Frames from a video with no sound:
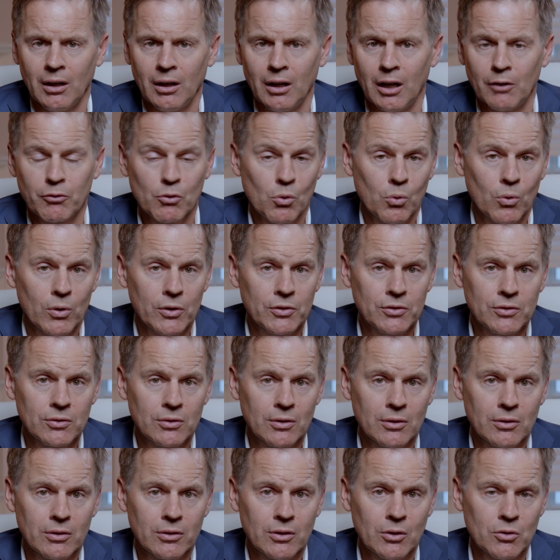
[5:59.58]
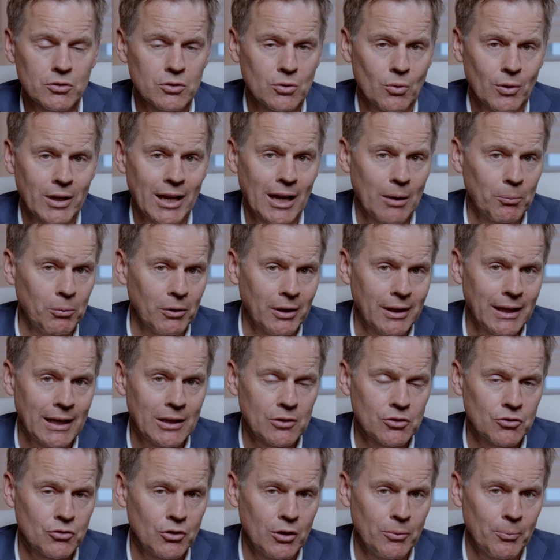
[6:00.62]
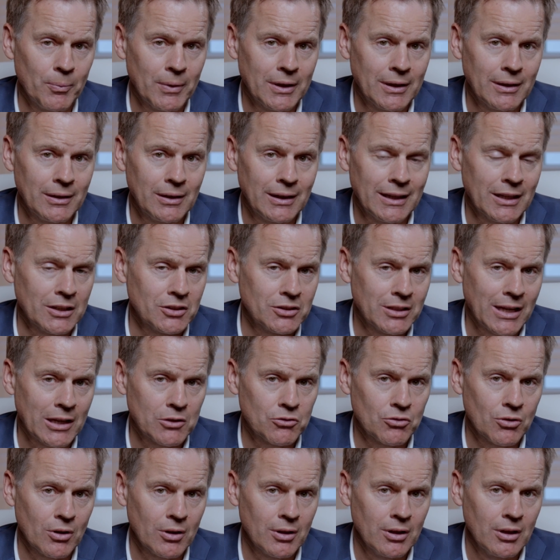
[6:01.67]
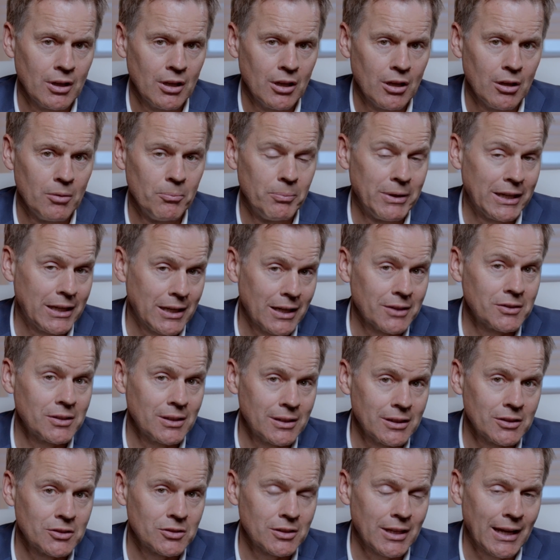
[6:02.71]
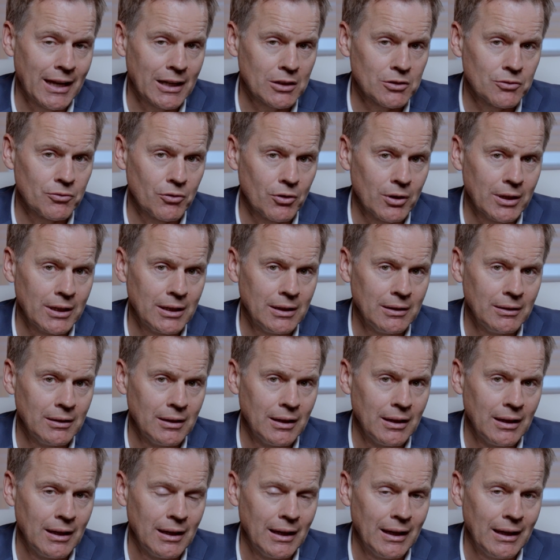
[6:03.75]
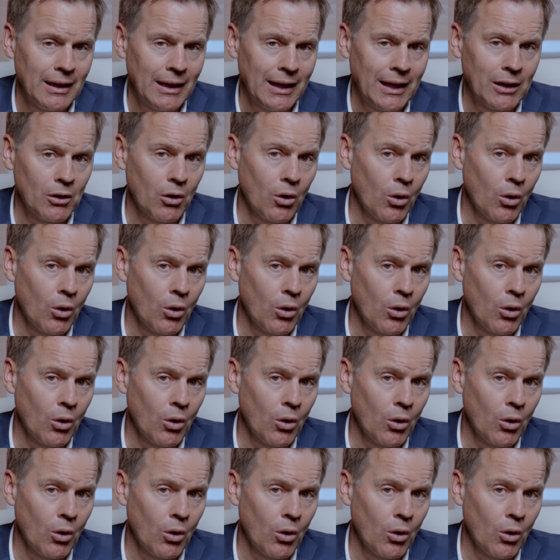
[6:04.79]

Of course, there's no capital gains treatment, etc., because it is tax-free. And